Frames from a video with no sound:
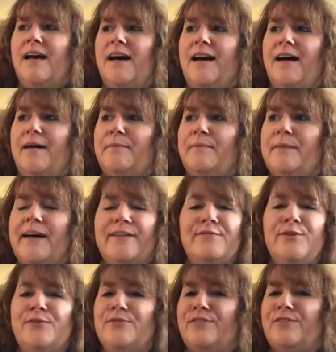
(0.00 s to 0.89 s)

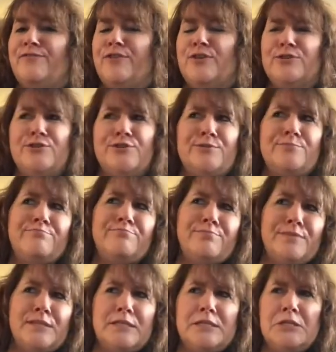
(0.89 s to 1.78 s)
I wrote the first
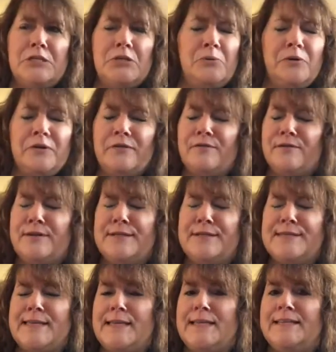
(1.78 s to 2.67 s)
2 or
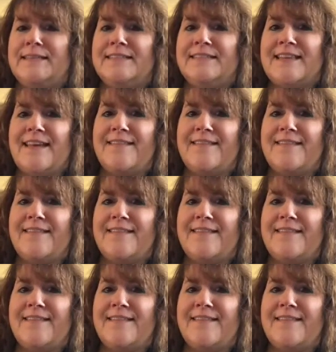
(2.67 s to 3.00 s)
3 scenes,